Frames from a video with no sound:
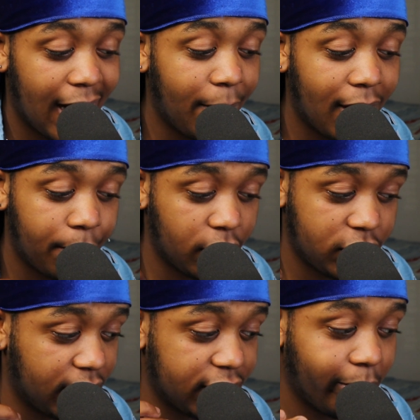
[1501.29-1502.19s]
I'm not
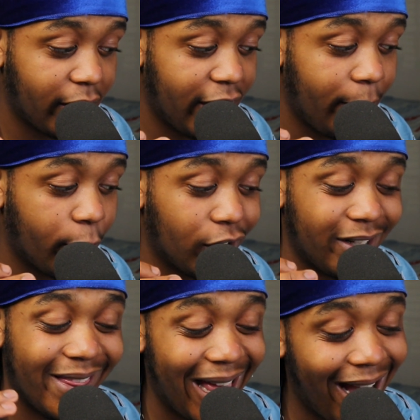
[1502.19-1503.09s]
pushing this blame
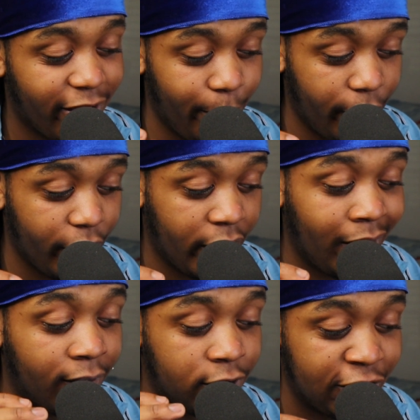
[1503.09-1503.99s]
onto that
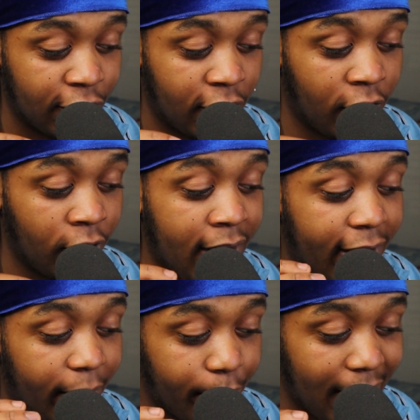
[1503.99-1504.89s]
community of strong
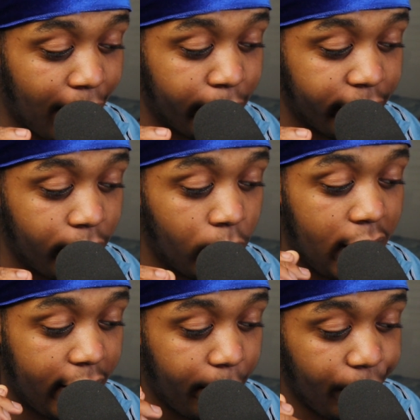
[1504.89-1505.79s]
and powerful
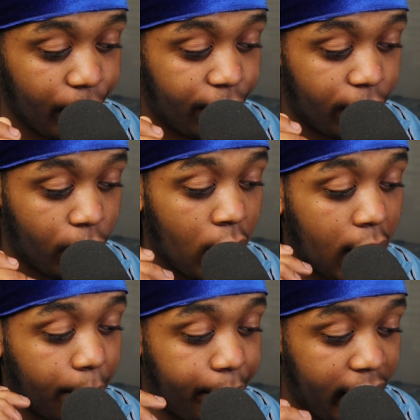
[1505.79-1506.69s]
and beautiful
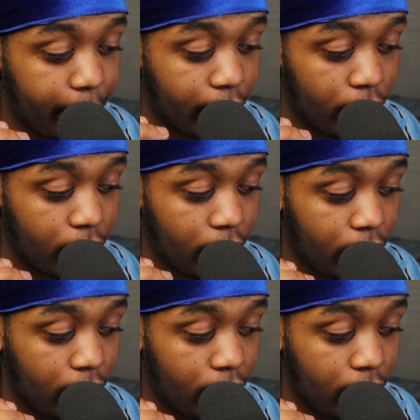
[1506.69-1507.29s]
people.